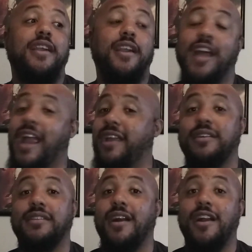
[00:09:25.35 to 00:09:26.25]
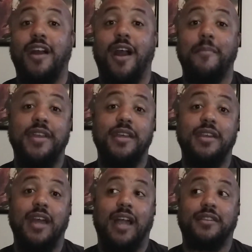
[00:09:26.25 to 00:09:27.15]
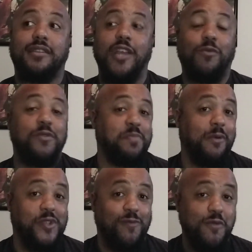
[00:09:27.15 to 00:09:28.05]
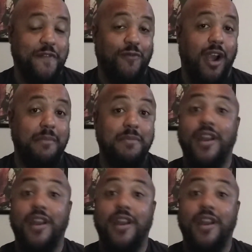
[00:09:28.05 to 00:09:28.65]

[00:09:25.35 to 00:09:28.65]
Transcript: And I ain't gonna lie, I mean, I think we're supposed to root for Robbie,